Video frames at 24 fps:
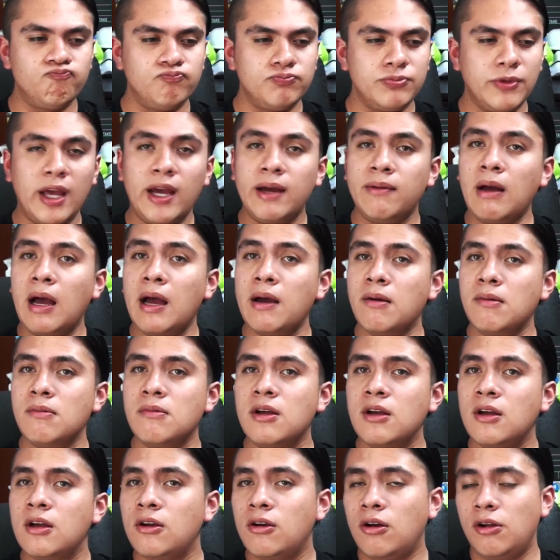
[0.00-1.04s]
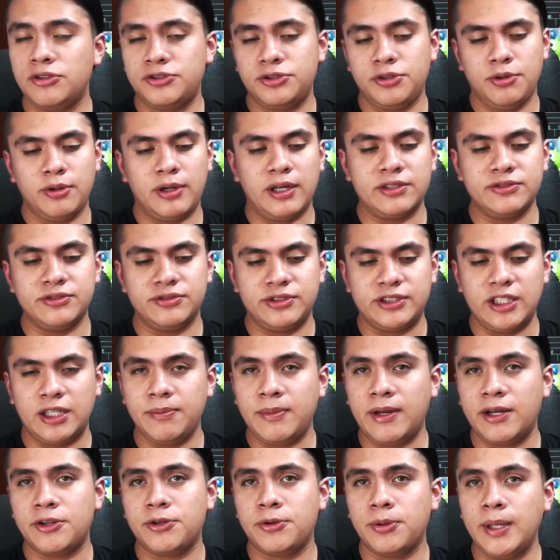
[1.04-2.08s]
yeah, also you can send
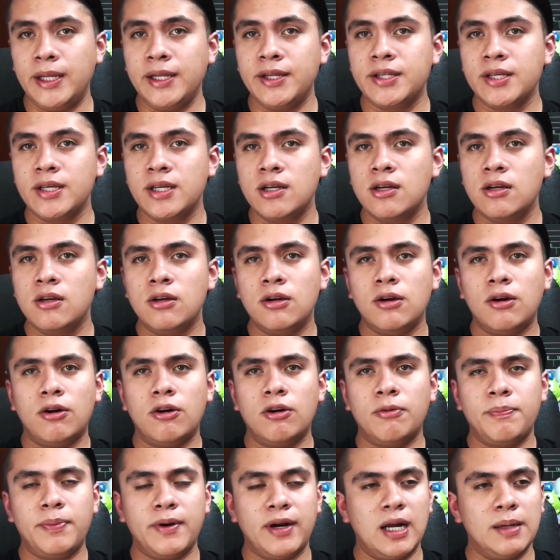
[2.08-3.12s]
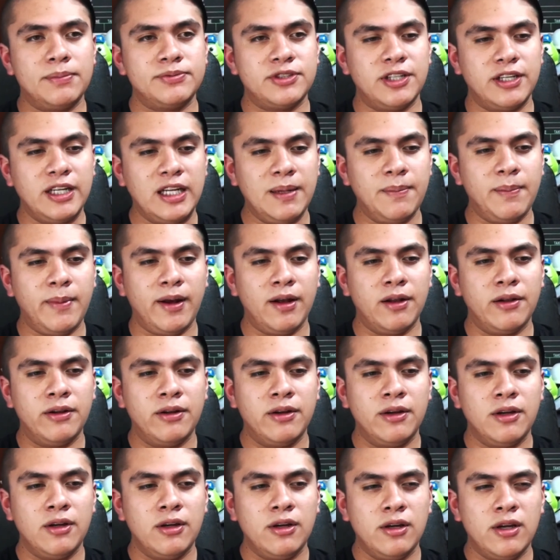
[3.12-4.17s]
me a tweet or perhaps an email.
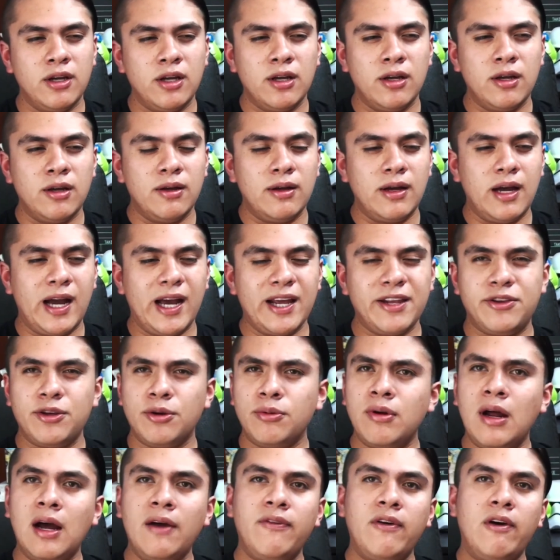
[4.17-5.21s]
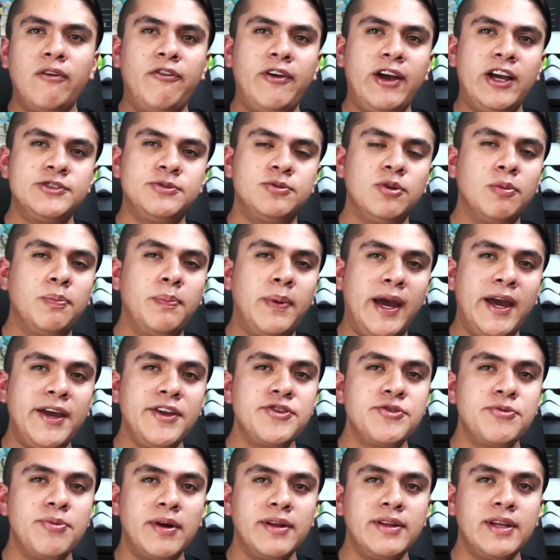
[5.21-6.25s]
I don't have a Facebook
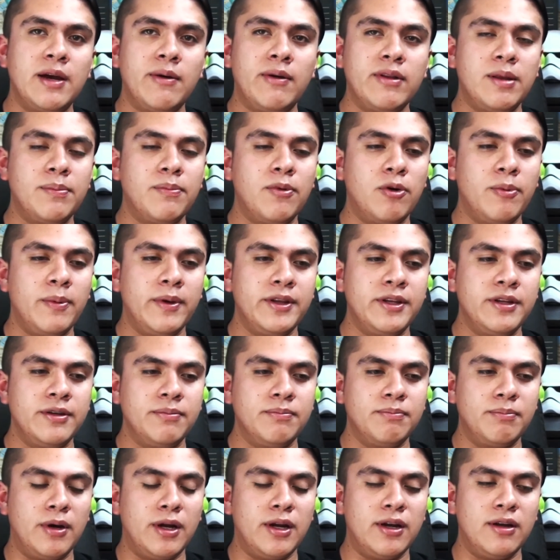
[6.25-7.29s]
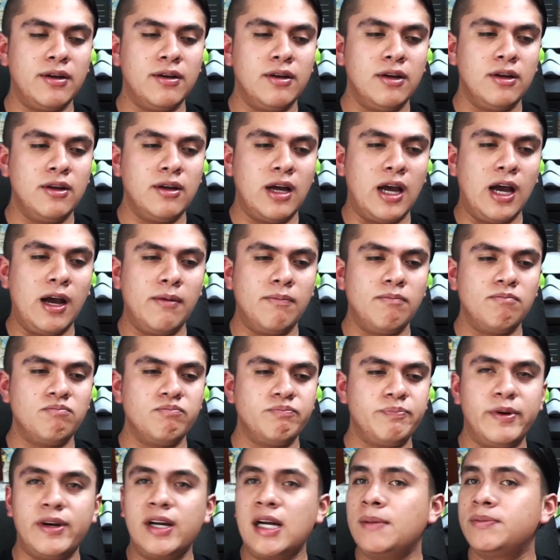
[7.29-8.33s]
page right now at the moment, but
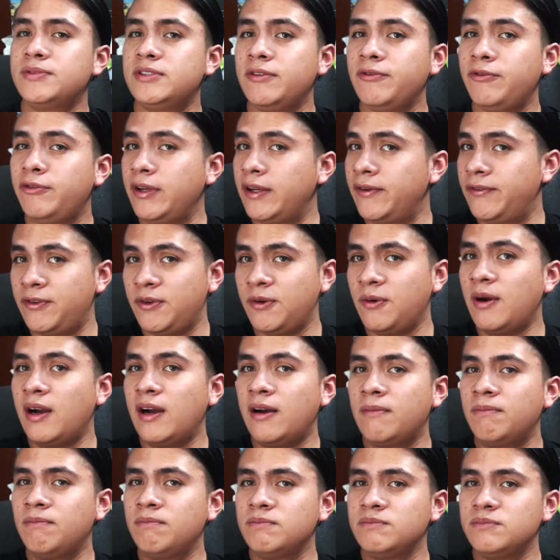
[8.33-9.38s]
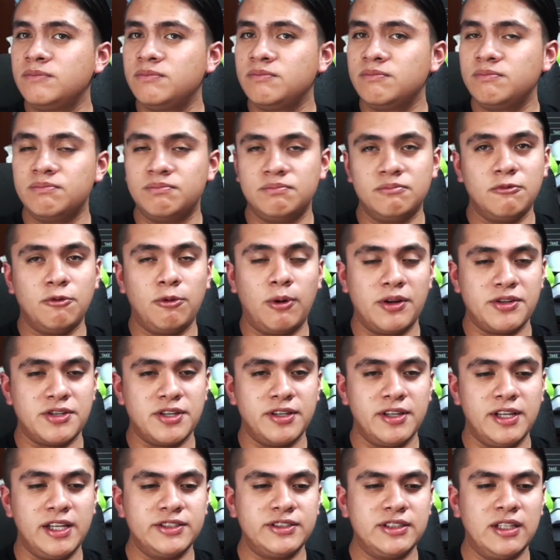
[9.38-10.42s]
perhaps if you are
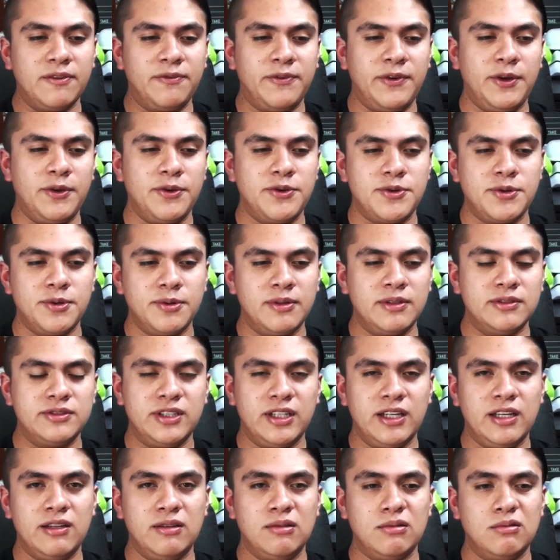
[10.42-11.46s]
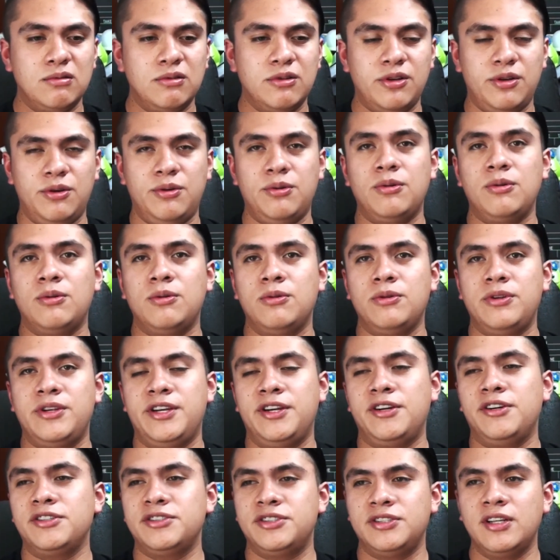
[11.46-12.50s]
watching this in the future, say in 2
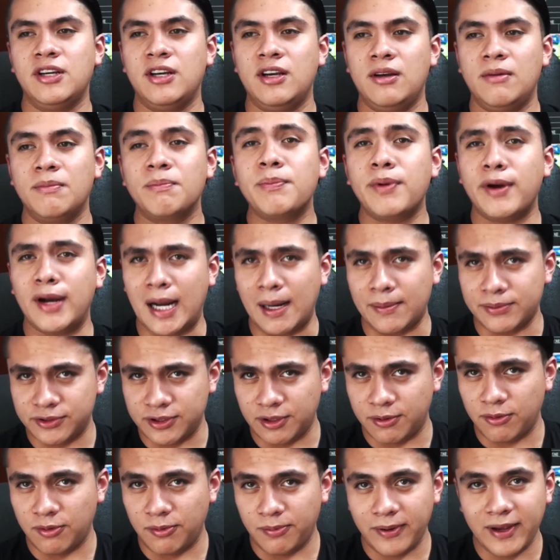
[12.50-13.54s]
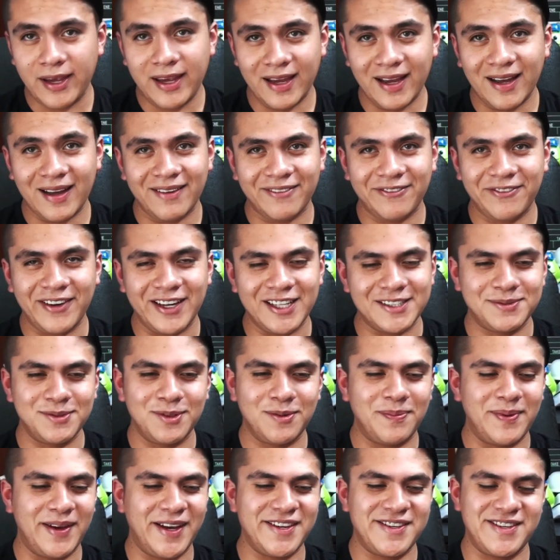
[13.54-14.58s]
years, perhaps there will be a
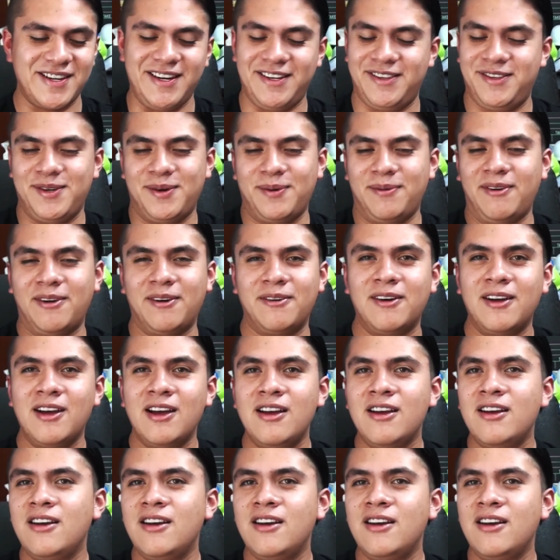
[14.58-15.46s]
Facebook page. I don't know.